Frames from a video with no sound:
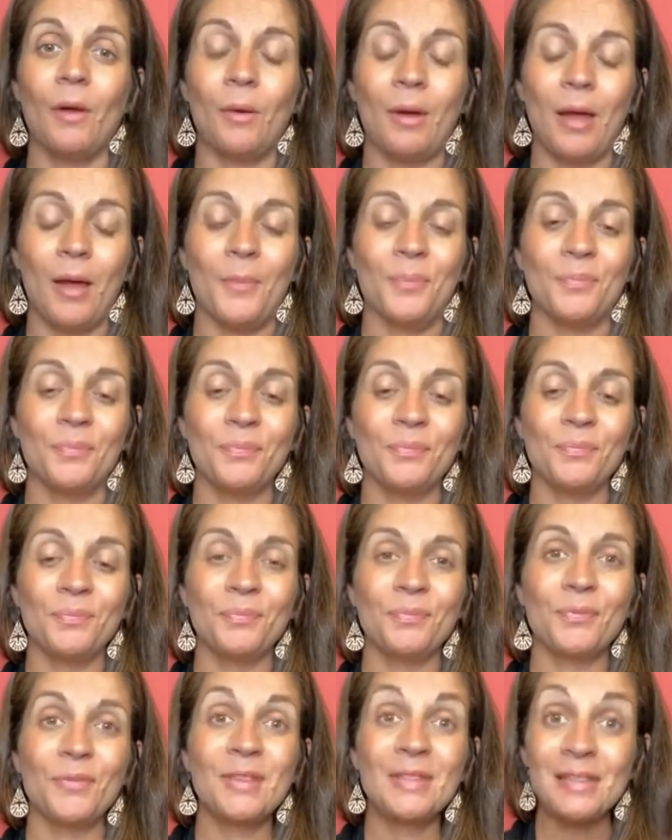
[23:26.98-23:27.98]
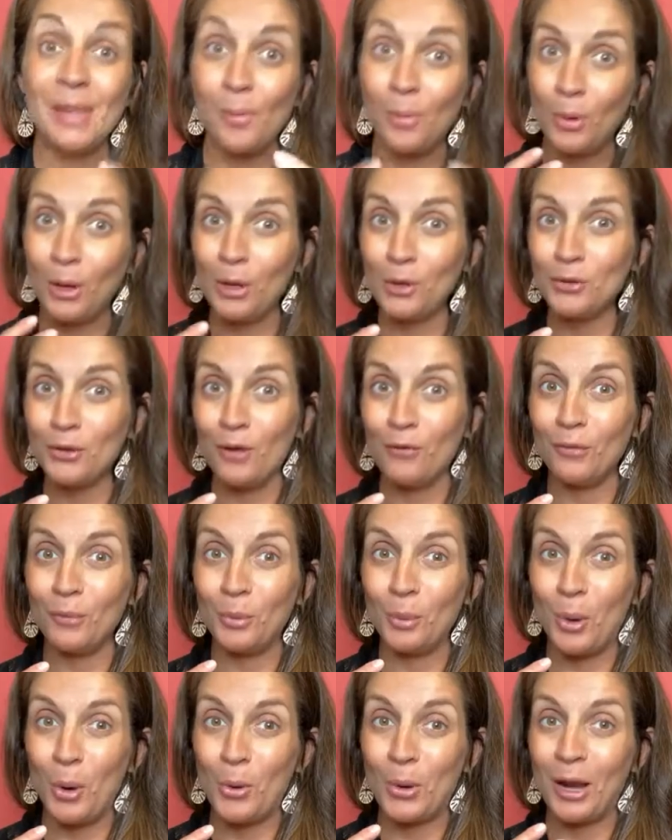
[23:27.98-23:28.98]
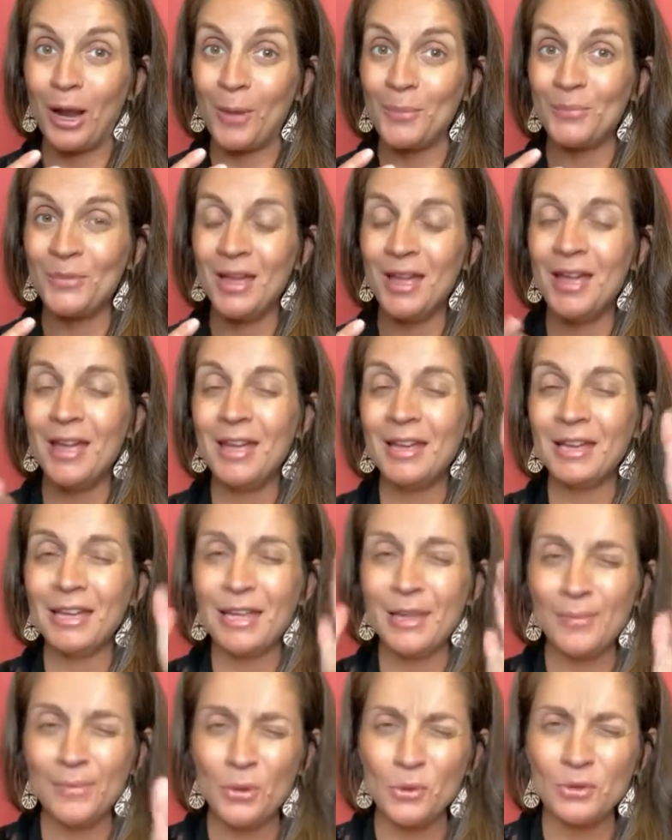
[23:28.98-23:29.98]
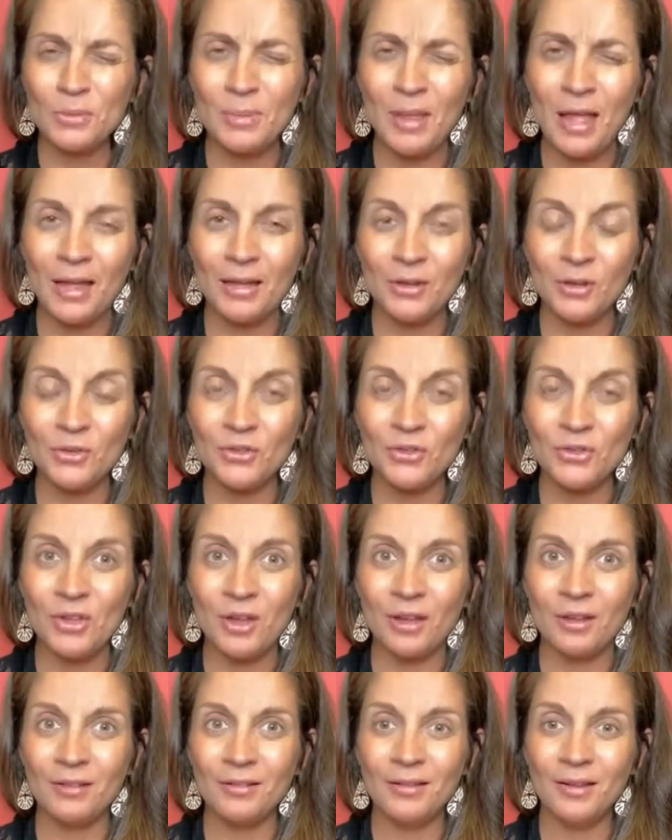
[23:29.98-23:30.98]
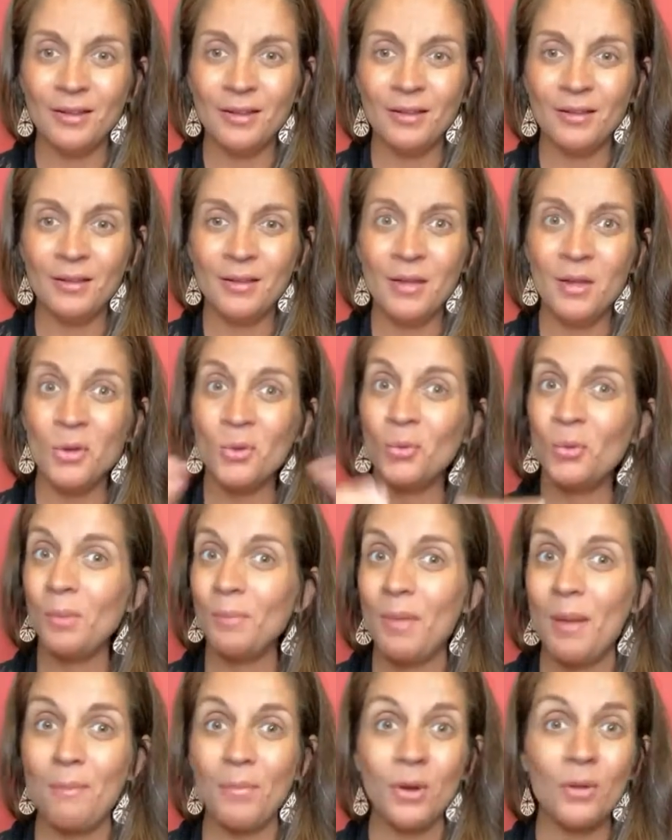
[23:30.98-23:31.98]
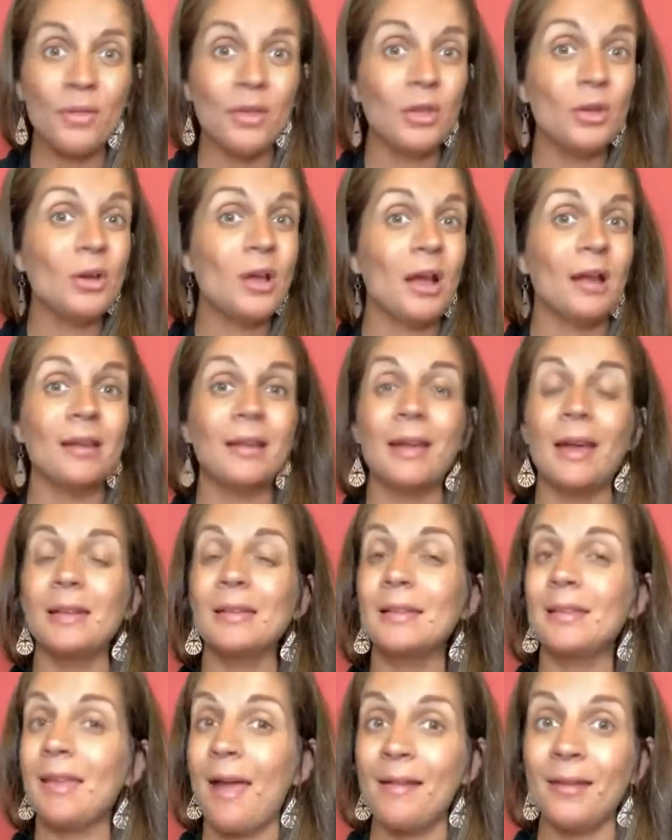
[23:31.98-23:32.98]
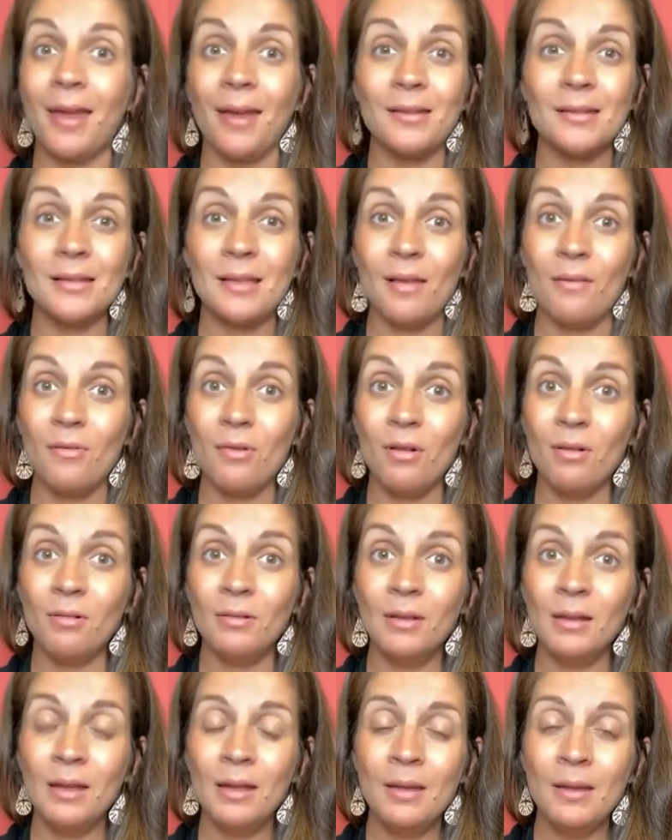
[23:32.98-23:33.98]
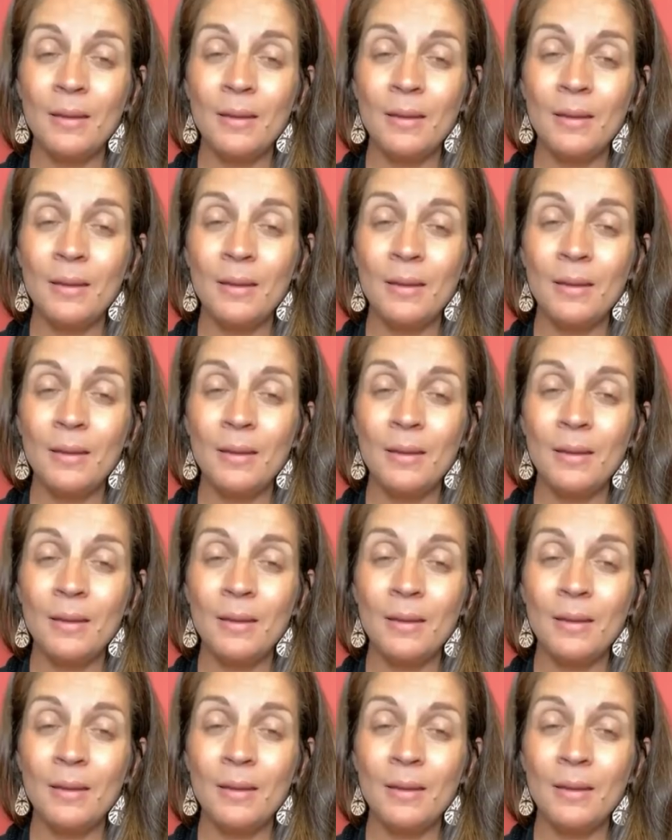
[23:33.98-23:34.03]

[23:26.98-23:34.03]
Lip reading: Okay. Separate yourself from your program. Keep those blinders on. Remember that you got to get to that next level.